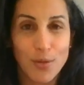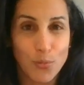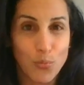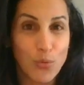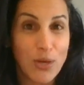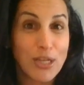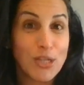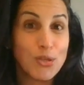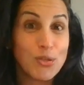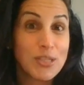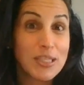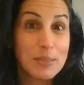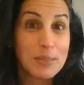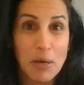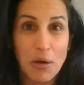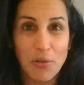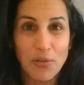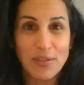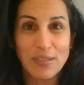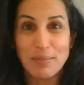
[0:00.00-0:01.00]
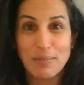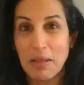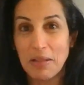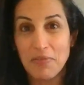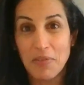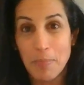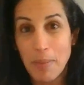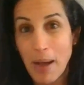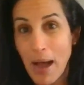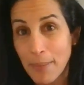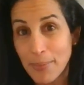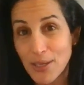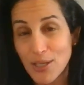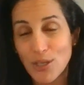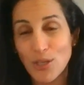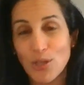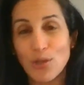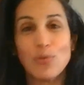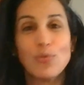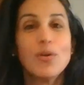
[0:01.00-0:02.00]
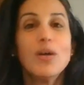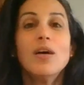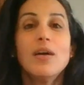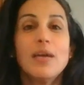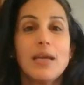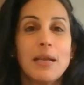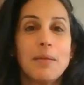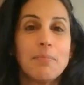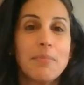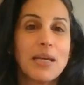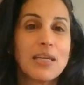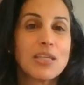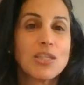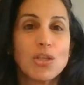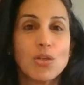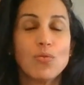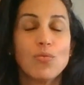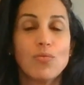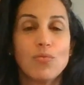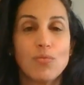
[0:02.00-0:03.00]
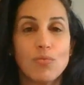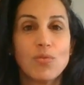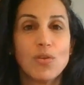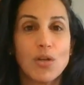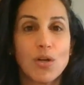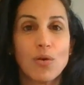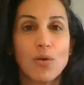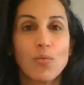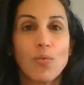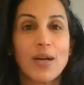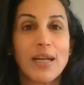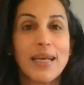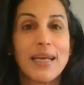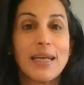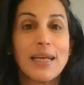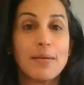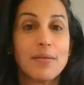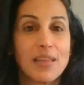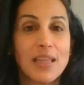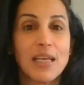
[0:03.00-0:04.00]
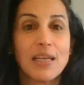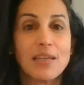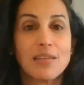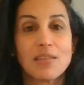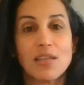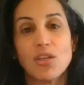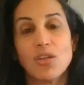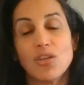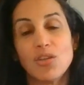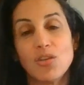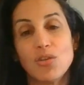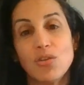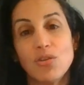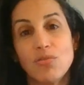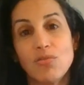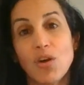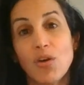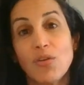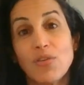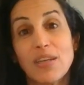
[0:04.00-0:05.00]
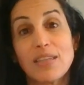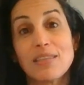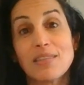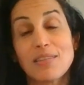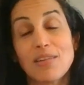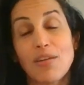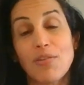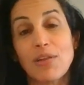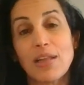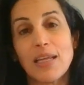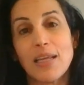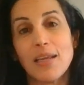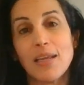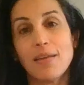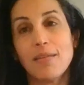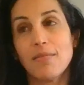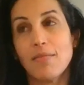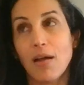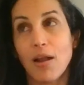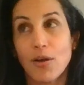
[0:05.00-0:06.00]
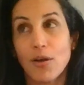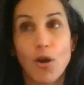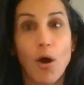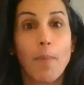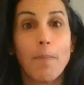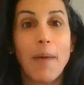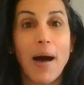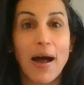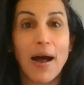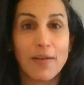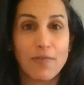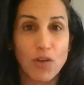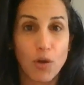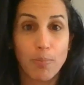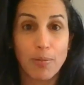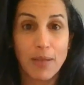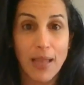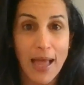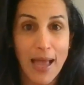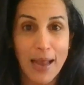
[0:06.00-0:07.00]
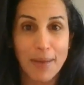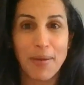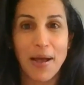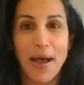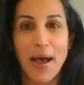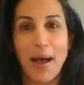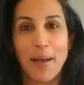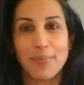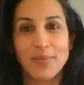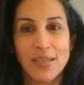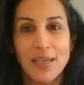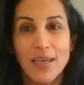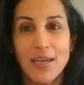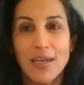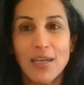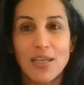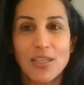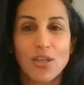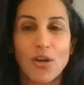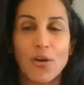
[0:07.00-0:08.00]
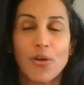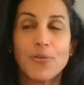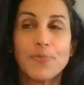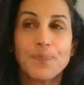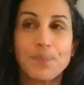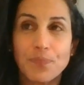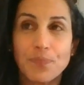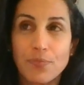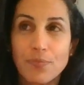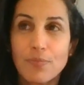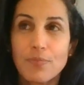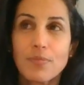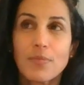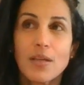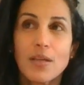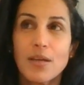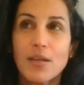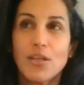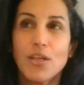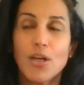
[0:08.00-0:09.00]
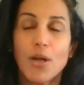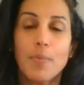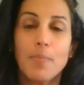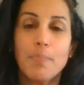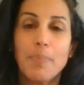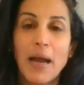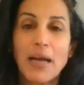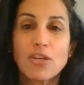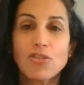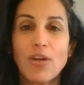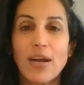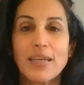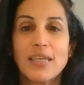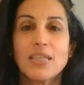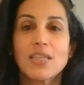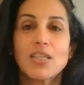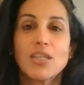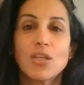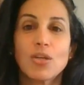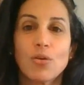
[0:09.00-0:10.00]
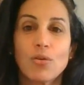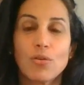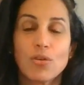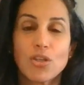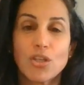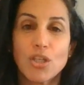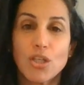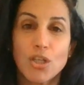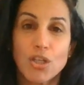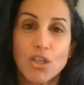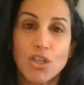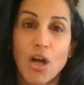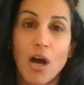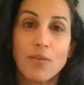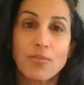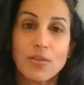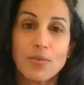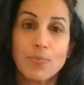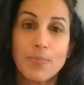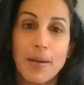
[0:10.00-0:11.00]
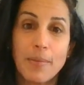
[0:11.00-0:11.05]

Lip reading: when you smell the smell of a barbecue, it makes you, want to eat things that you don't necessarily are not part of your plan, perhaps. So, backtracking to your childhood